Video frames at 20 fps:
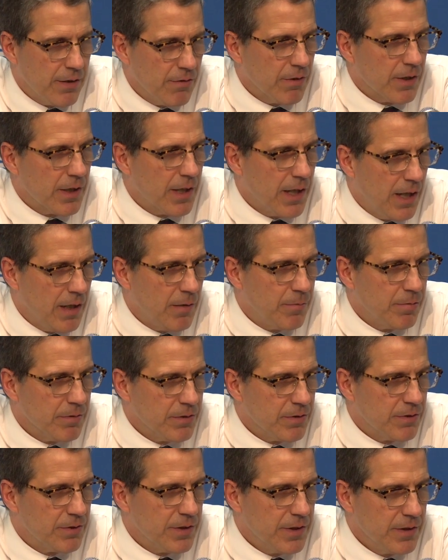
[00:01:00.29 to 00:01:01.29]
to
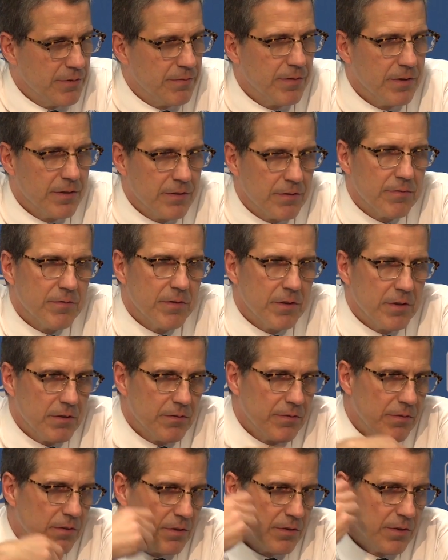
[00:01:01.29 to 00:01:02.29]
accomplish defensively in
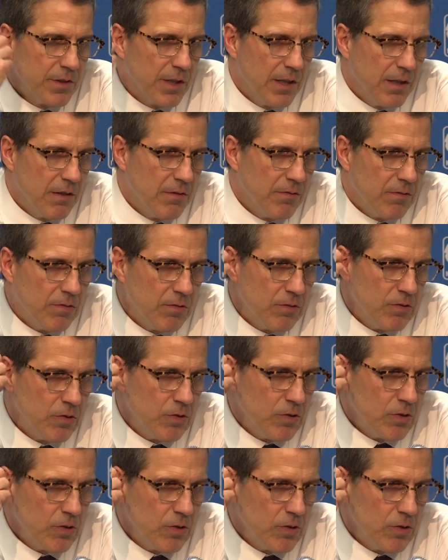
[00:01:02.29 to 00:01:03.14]
the first half.